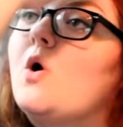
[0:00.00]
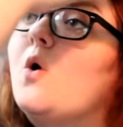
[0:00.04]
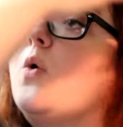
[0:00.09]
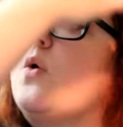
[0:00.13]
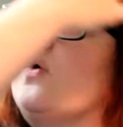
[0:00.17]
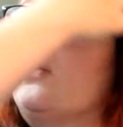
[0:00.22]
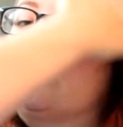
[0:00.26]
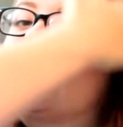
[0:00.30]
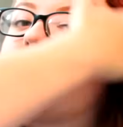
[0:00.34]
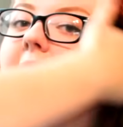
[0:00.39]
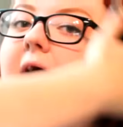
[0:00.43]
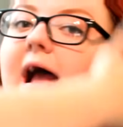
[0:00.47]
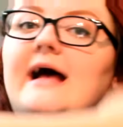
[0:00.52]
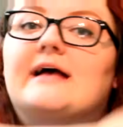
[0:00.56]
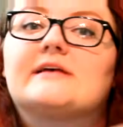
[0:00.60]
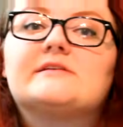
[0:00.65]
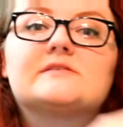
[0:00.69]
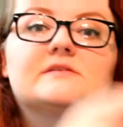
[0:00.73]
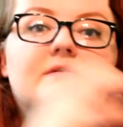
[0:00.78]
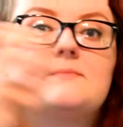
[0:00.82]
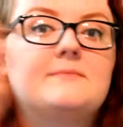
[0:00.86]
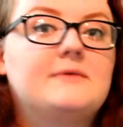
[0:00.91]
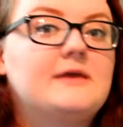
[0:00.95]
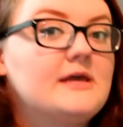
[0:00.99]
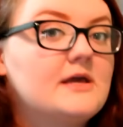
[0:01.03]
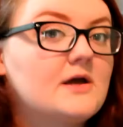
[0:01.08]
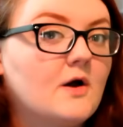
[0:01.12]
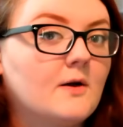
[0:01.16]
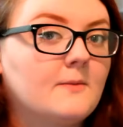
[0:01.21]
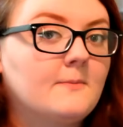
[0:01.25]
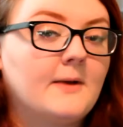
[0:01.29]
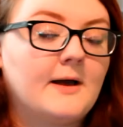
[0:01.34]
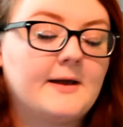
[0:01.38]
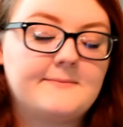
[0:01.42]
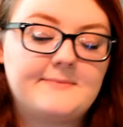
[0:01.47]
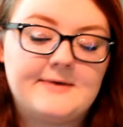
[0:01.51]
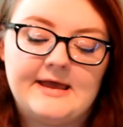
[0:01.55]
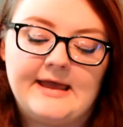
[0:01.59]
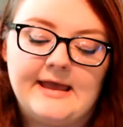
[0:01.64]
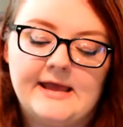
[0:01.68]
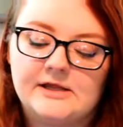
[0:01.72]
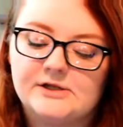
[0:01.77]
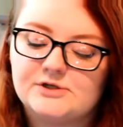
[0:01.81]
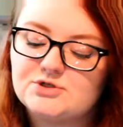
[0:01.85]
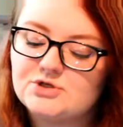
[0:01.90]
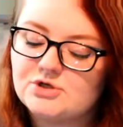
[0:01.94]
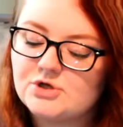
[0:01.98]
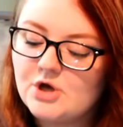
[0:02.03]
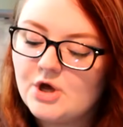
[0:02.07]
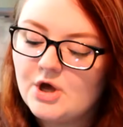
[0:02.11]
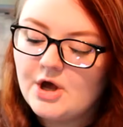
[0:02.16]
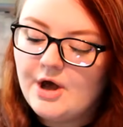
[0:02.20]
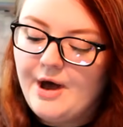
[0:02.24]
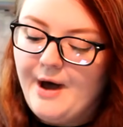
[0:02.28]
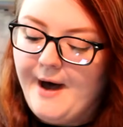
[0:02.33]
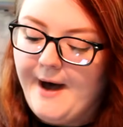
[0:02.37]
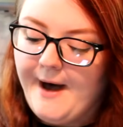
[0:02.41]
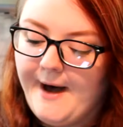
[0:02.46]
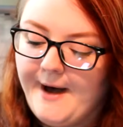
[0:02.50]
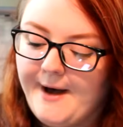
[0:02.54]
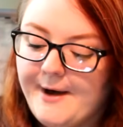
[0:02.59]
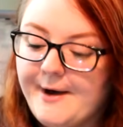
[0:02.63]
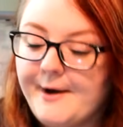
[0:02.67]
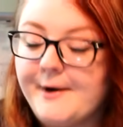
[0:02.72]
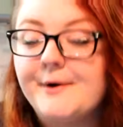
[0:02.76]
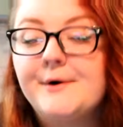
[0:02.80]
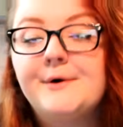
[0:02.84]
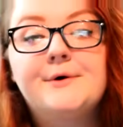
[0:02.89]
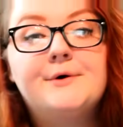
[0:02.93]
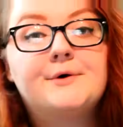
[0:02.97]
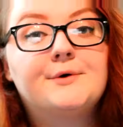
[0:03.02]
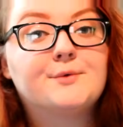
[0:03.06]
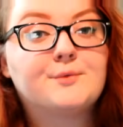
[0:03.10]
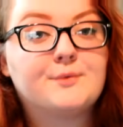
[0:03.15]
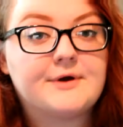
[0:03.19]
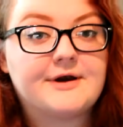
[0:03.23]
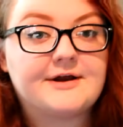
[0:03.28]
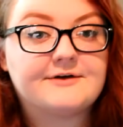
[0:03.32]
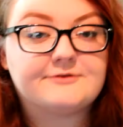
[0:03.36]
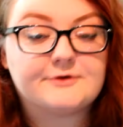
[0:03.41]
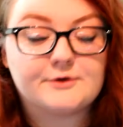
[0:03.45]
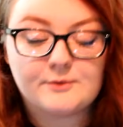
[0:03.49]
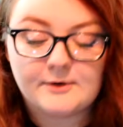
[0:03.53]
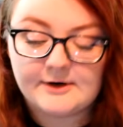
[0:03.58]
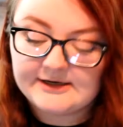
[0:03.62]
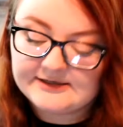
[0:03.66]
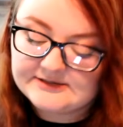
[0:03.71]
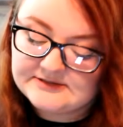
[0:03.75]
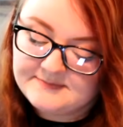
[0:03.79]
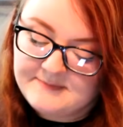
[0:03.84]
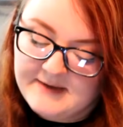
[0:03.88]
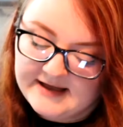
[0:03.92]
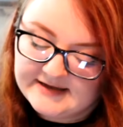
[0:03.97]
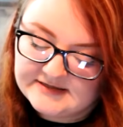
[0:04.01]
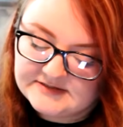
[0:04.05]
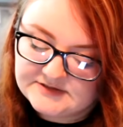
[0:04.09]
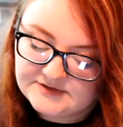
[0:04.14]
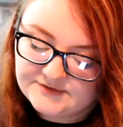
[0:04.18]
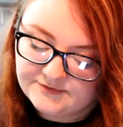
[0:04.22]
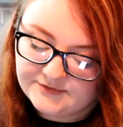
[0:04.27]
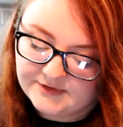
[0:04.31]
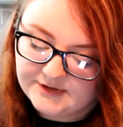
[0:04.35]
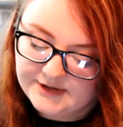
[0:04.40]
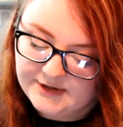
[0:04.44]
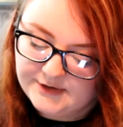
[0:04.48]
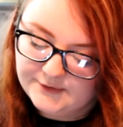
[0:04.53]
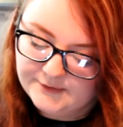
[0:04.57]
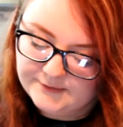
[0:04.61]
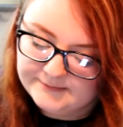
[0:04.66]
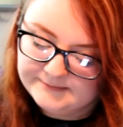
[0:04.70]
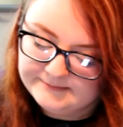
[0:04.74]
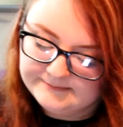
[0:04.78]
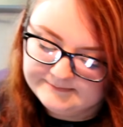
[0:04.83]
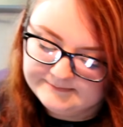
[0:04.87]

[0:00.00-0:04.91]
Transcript: or ask me on my page, uh, whatever works best for you.